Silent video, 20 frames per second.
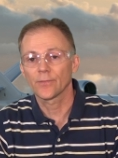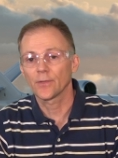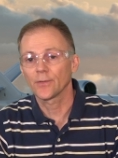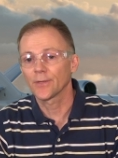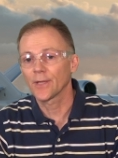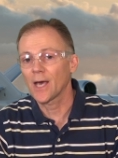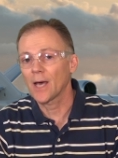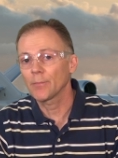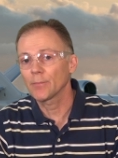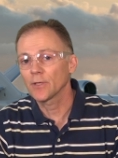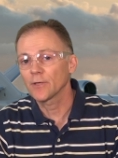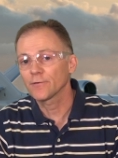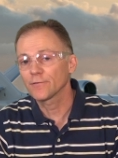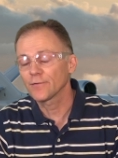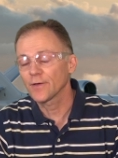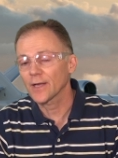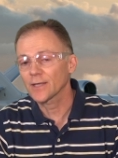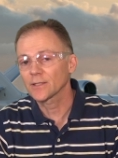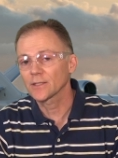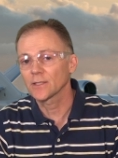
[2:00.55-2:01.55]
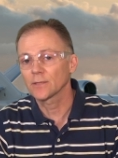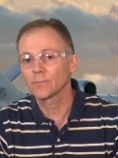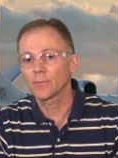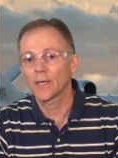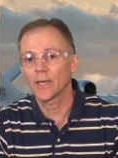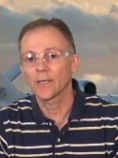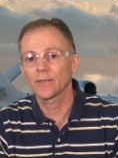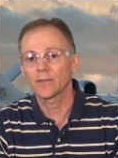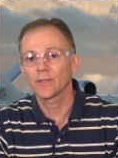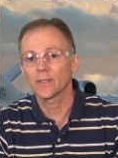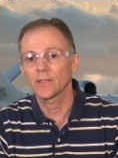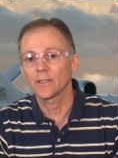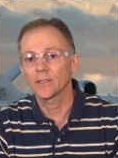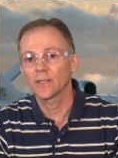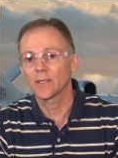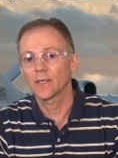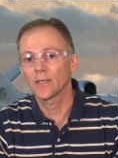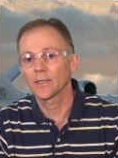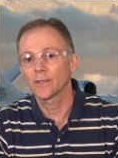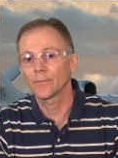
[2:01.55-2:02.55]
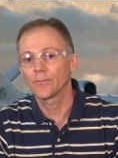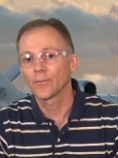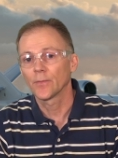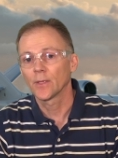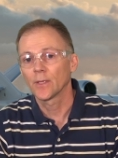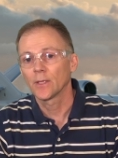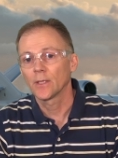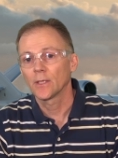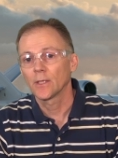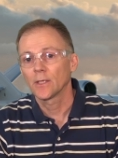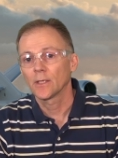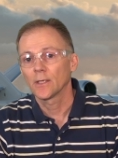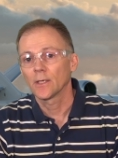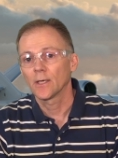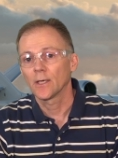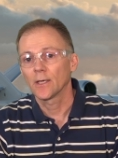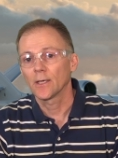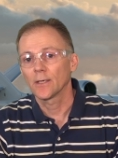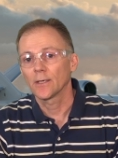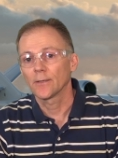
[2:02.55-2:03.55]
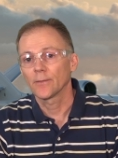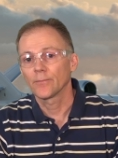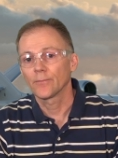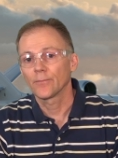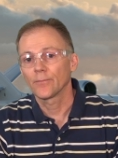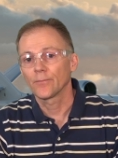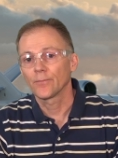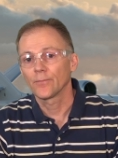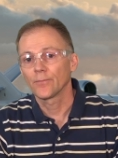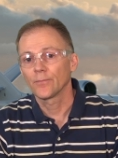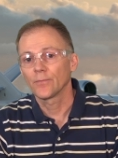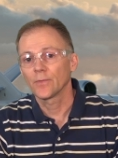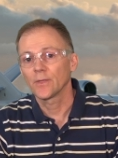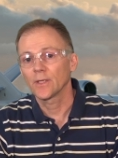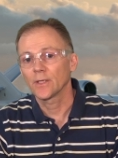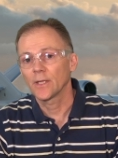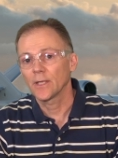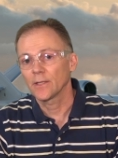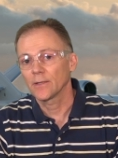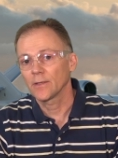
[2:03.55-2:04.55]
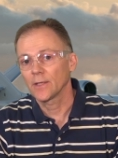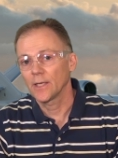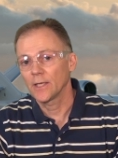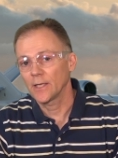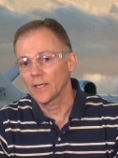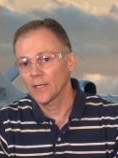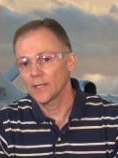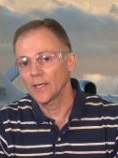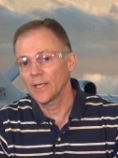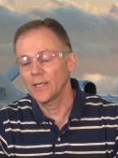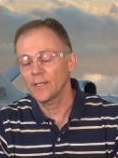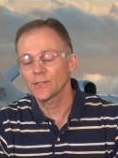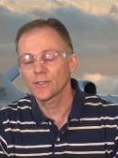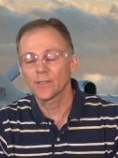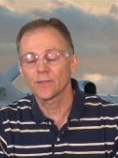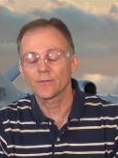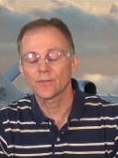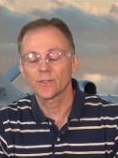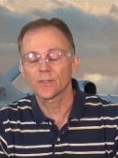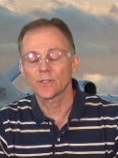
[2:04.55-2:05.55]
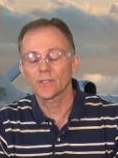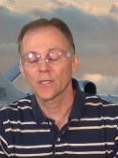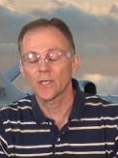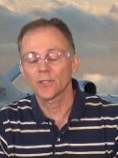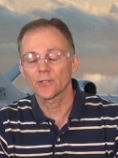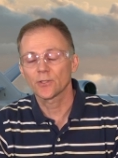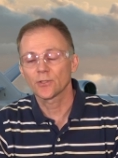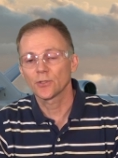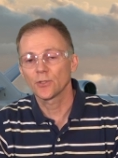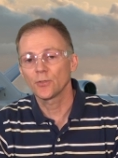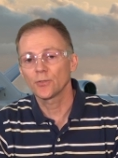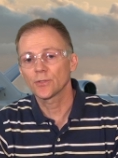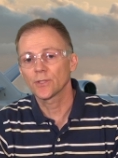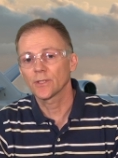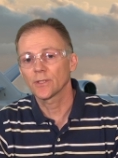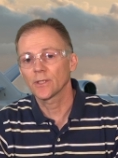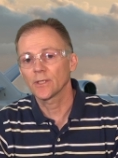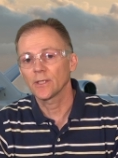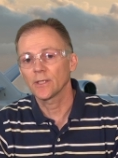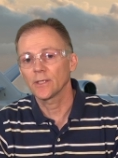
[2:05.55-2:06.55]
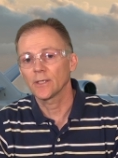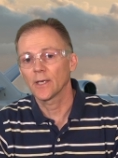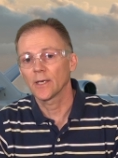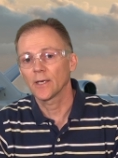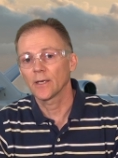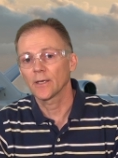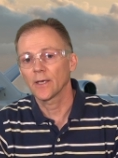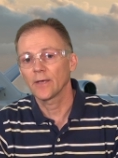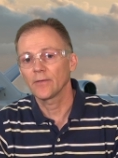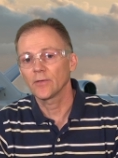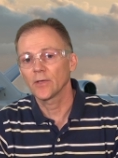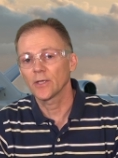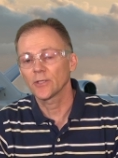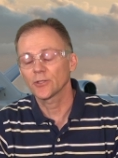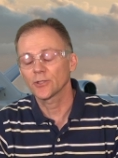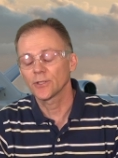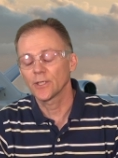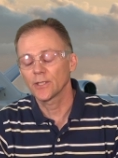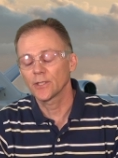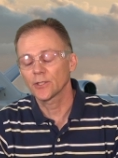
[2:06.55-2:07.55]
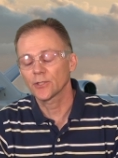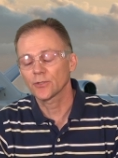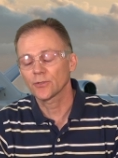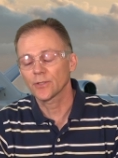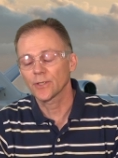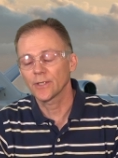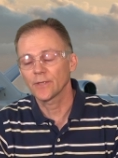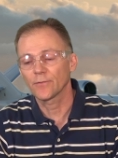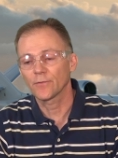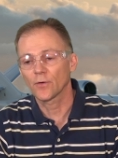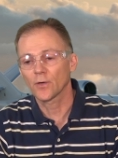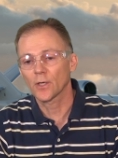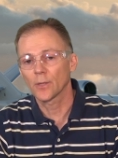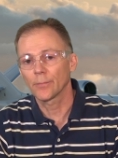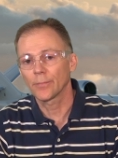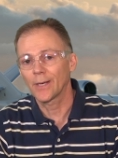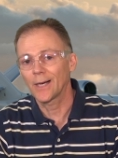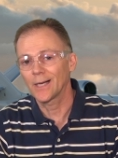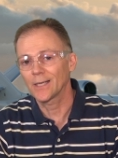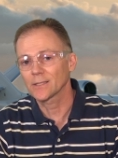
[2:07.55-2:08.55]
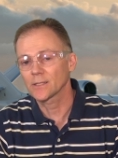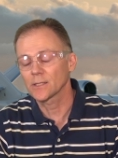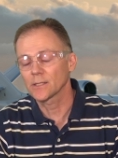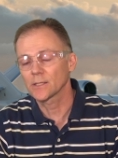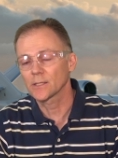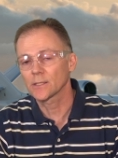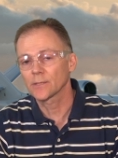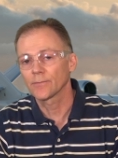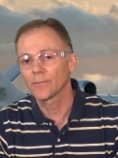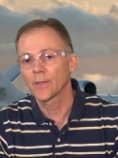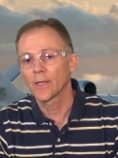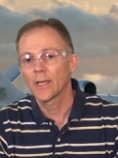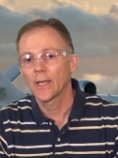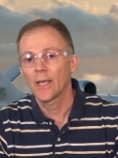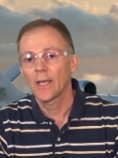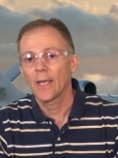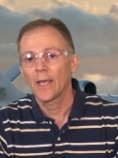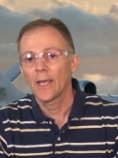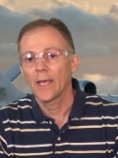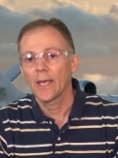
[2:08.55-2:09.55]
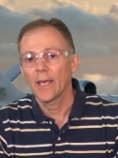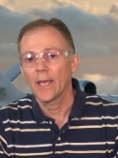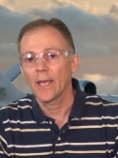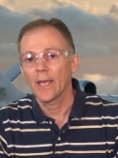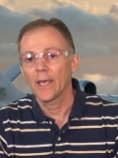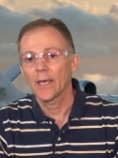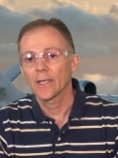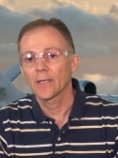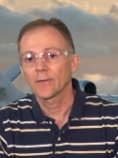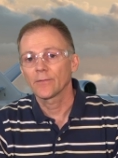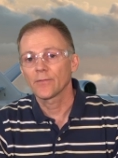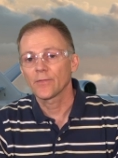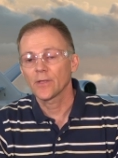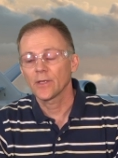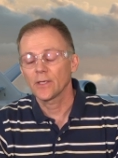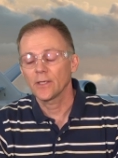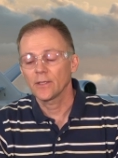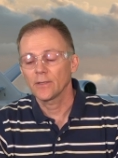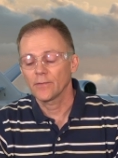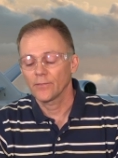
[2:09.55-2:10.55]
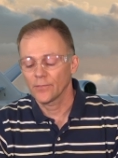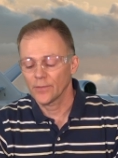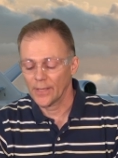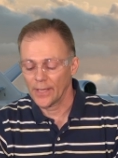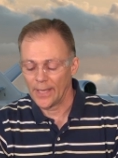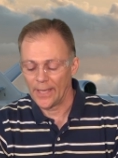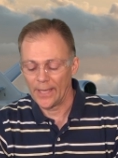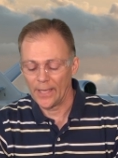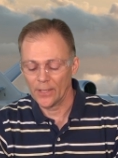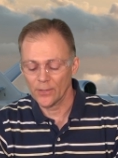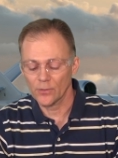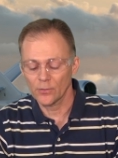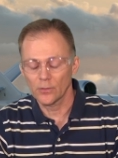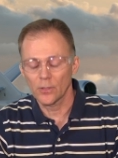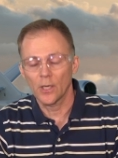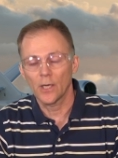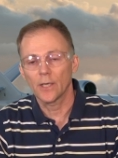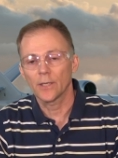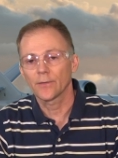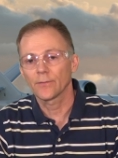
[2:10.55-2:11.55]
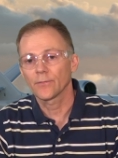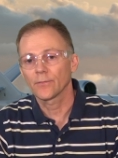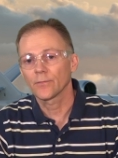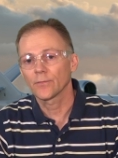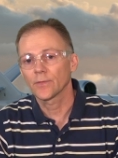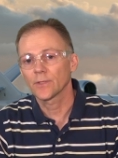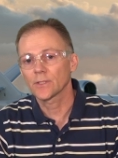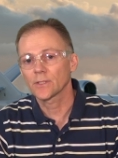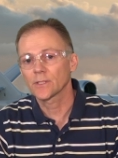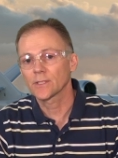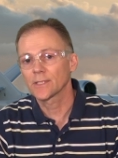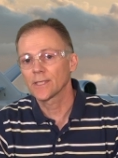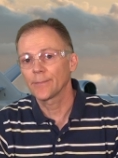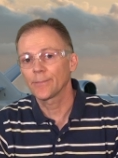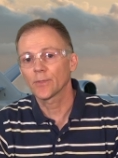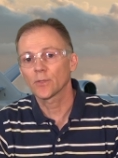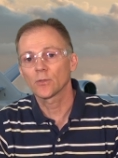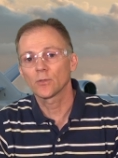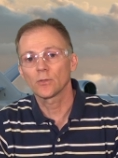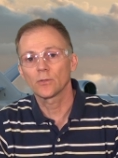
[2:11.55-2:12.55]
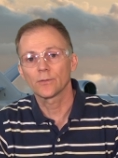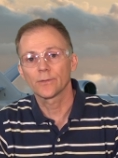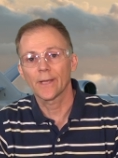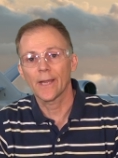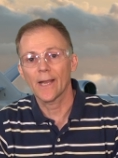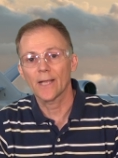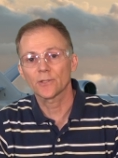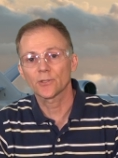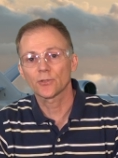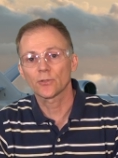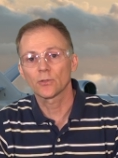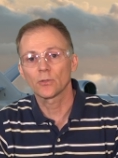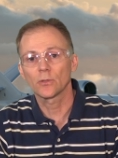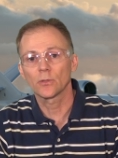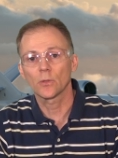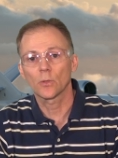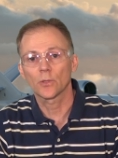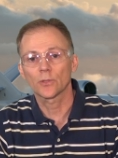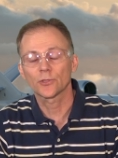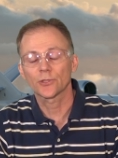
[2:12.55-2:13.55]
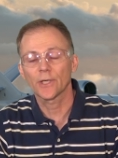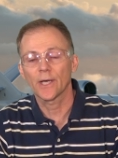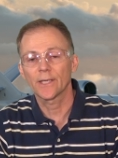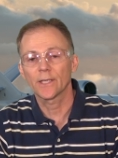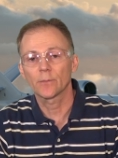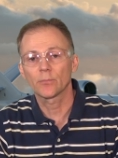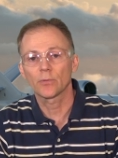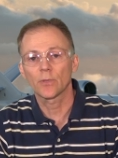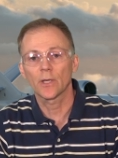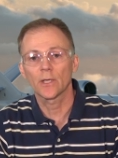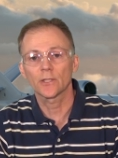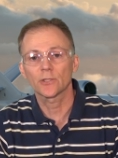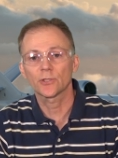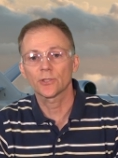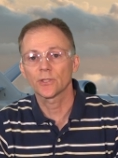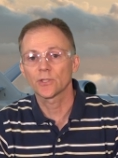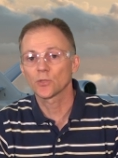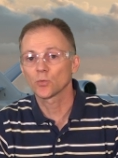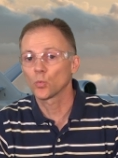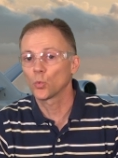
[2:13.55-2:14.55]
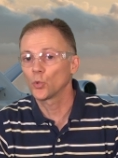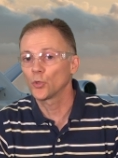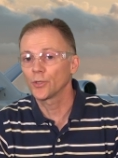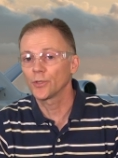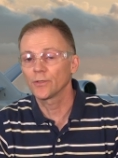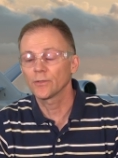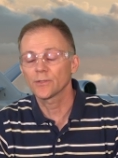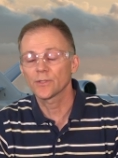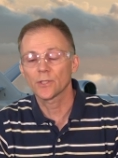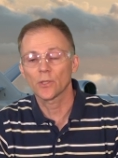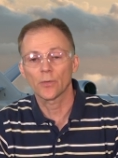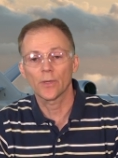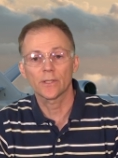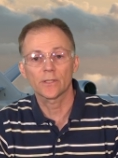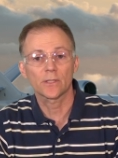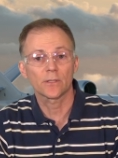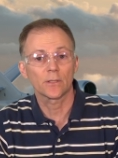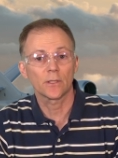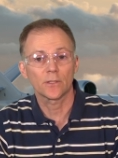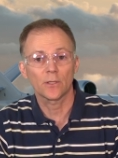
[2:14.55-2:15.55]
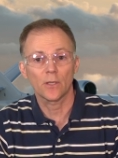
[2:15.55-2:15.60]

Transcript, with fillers: they'll not be affected by the uh, uh, the adhesives and such used in the uh, aviation industry for composites. And the, the handle on this typical natural or China brush is wooden, so it's